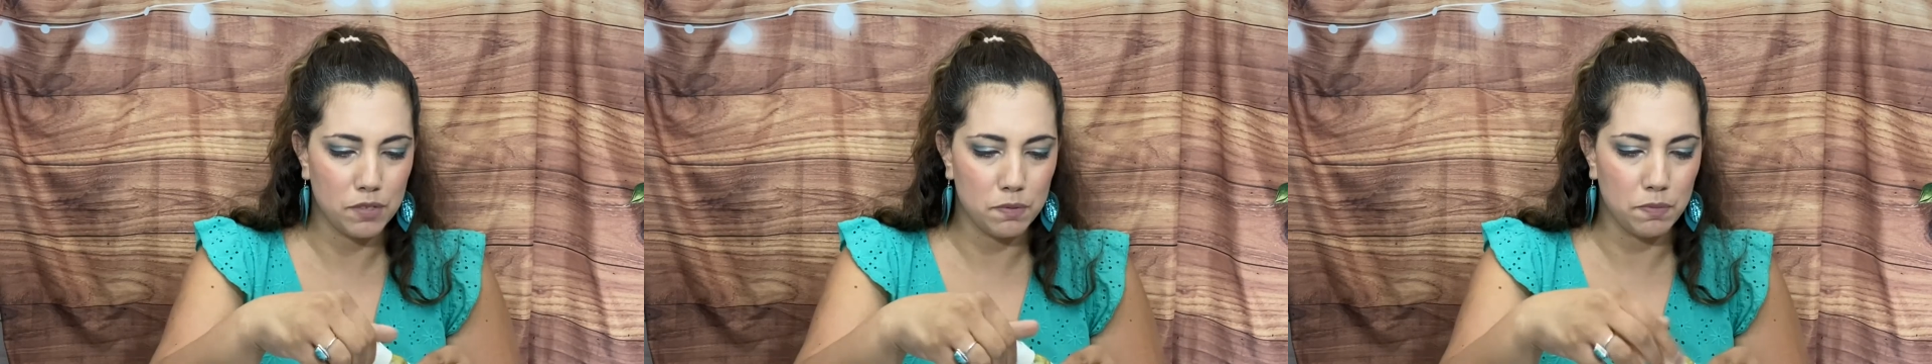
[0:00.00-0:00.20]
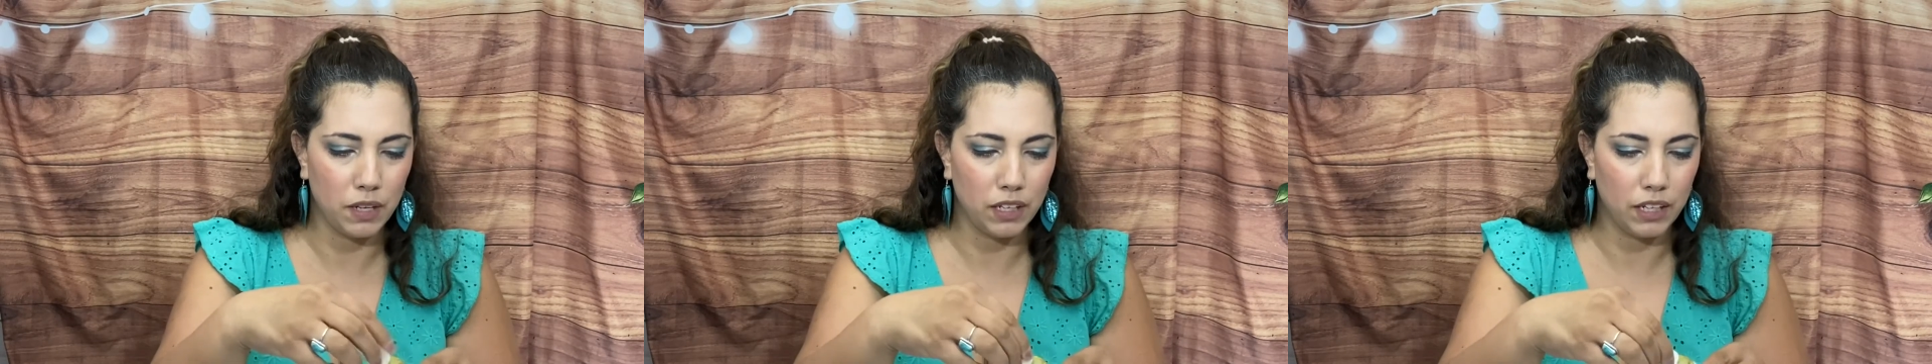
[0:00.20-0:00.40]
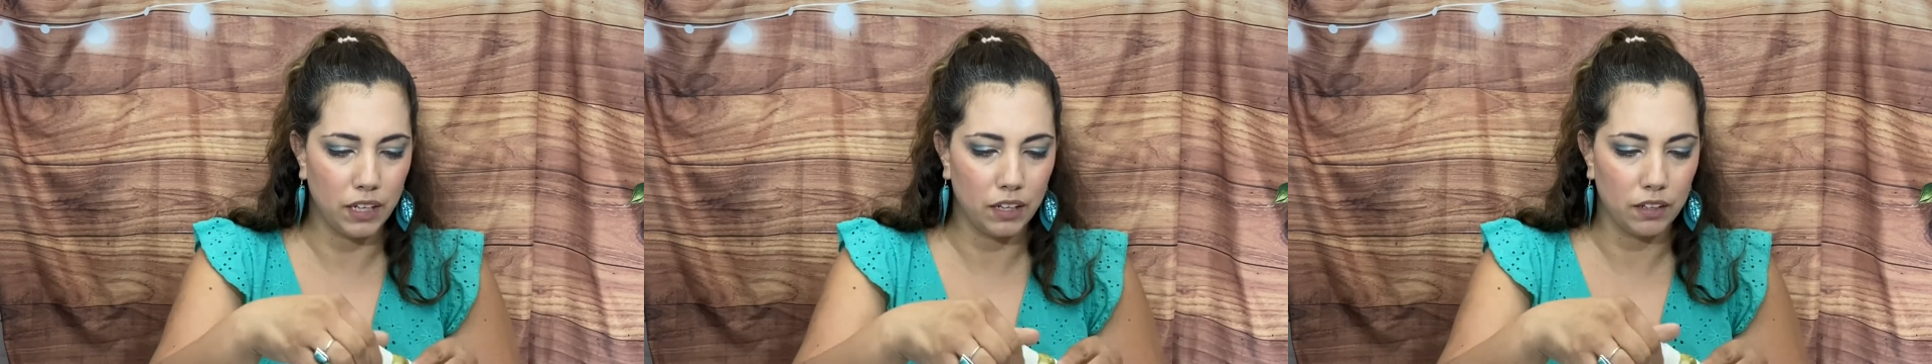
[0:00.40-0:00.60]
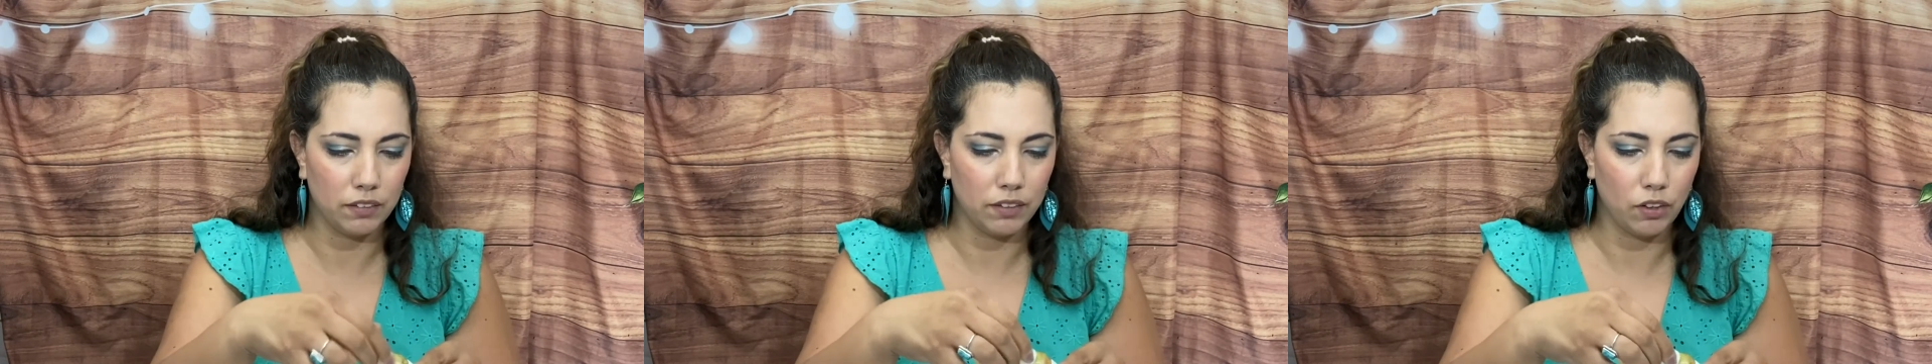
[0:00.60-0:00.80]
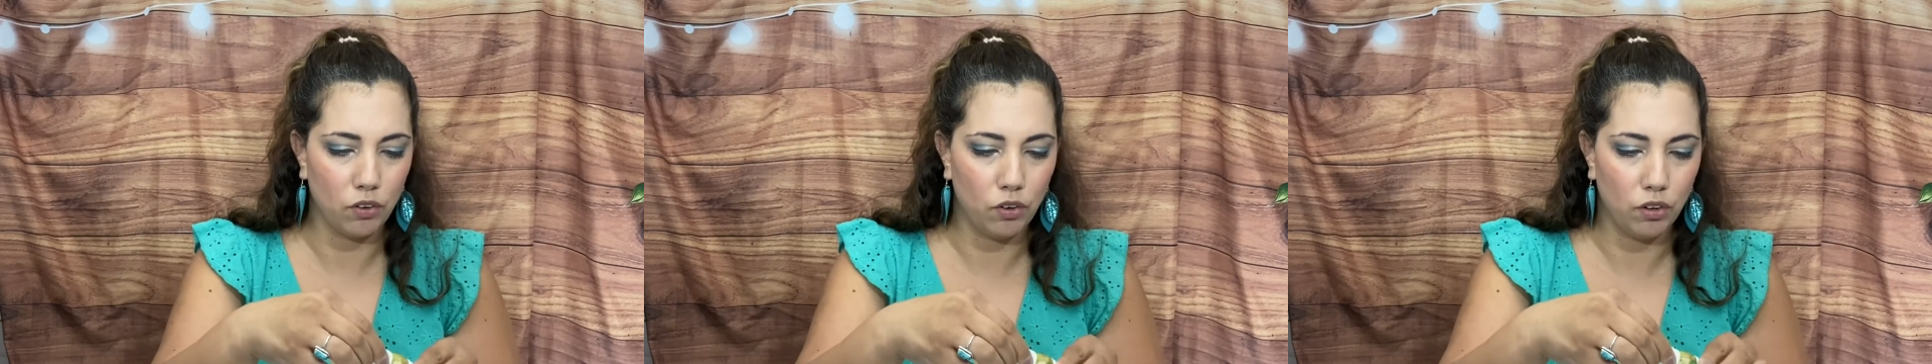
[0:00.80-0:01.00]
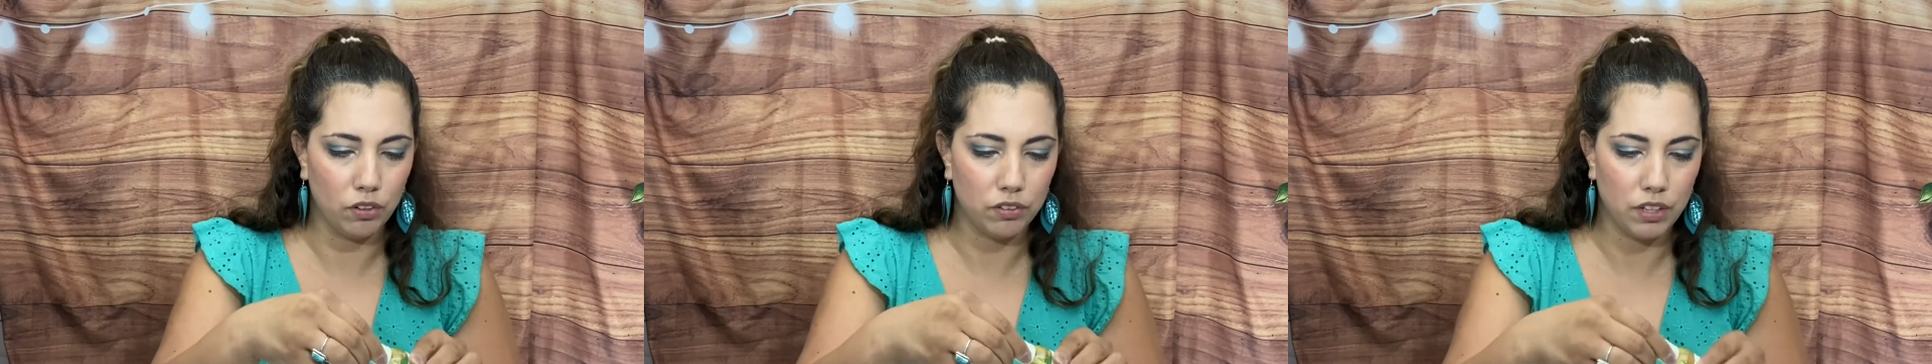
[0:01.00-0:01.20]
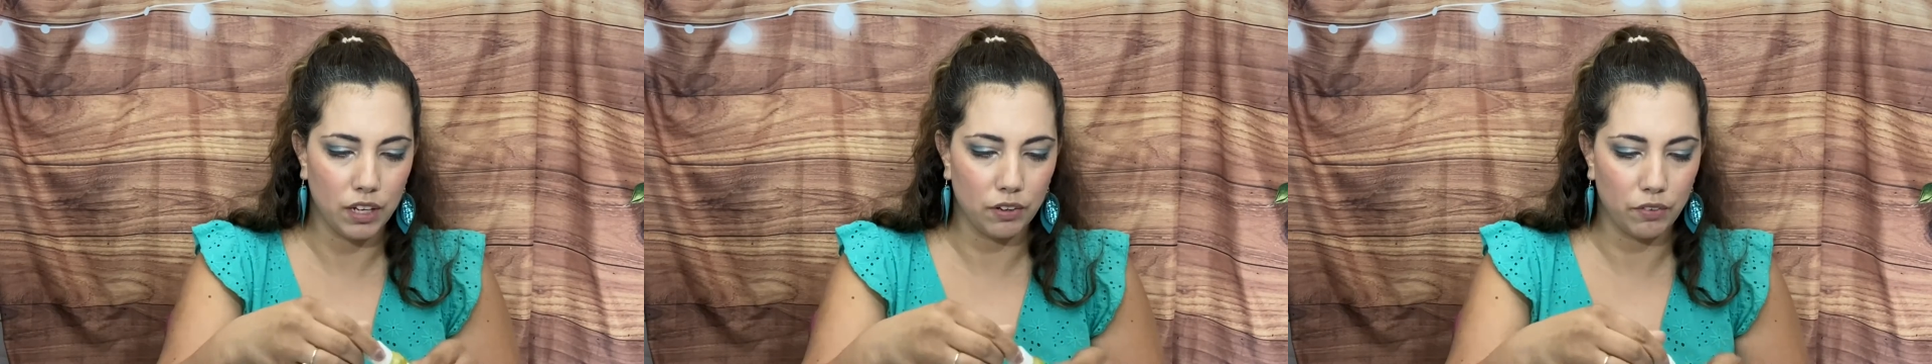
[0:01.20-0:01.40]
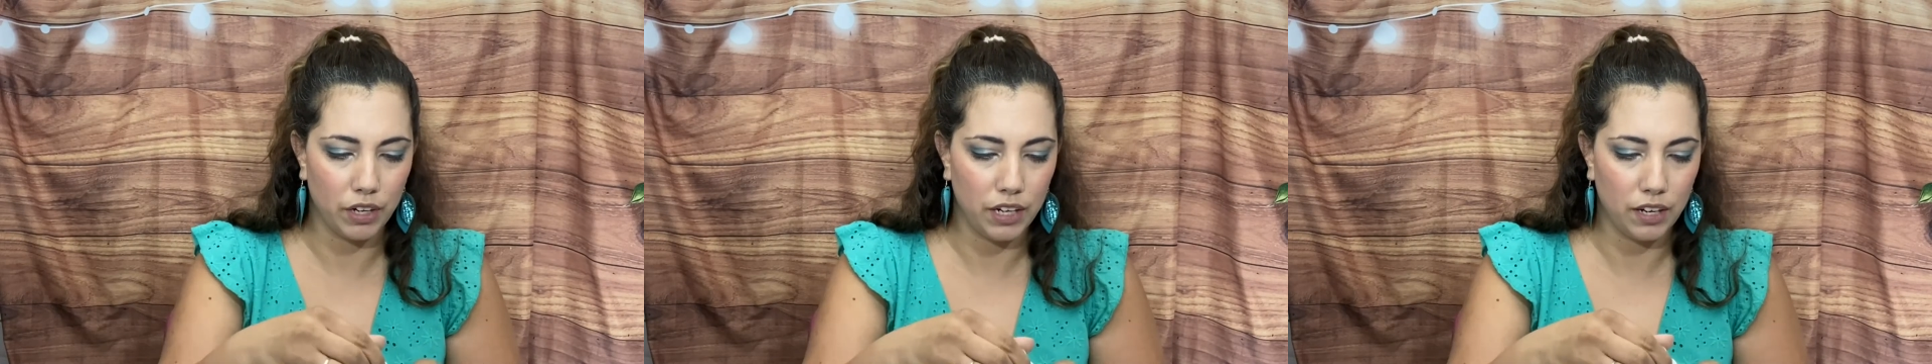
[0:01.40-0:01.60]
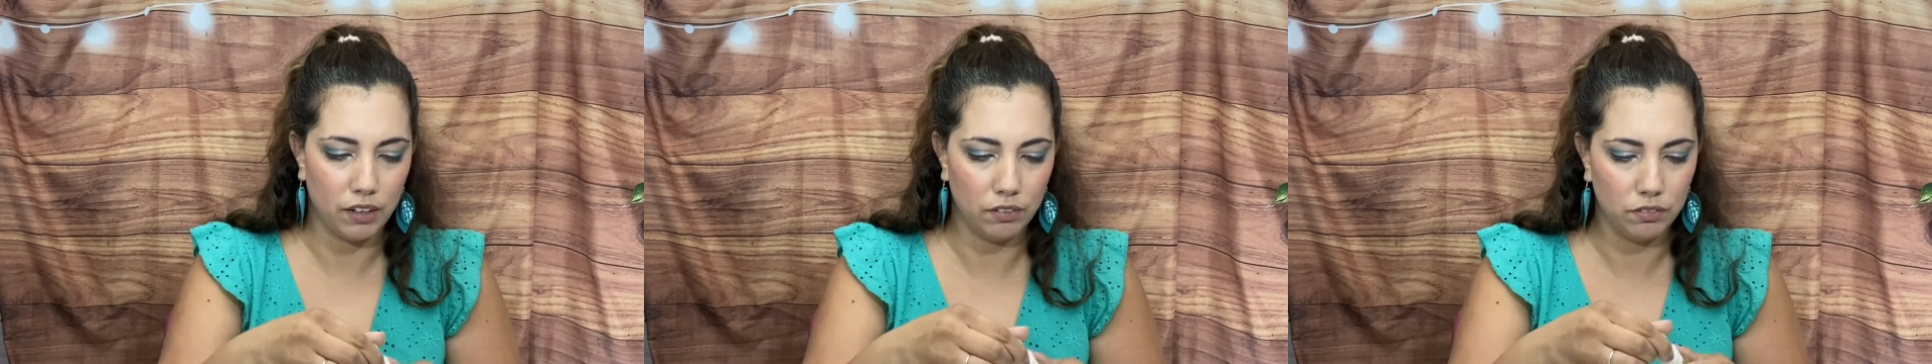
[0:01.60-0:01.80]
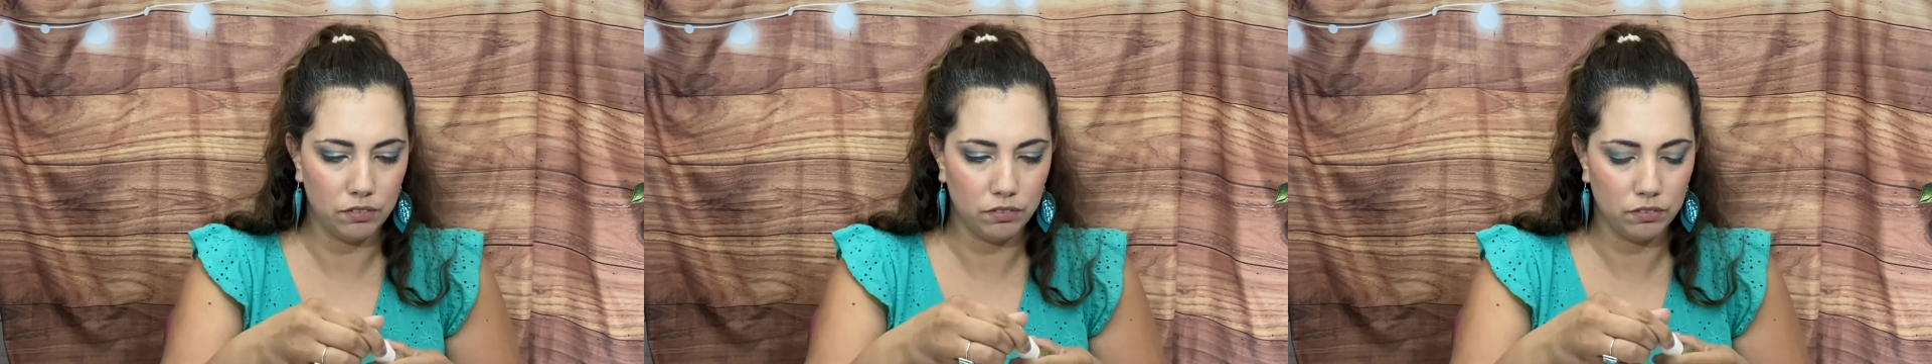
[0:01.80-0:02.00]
smelling the whole thing right now.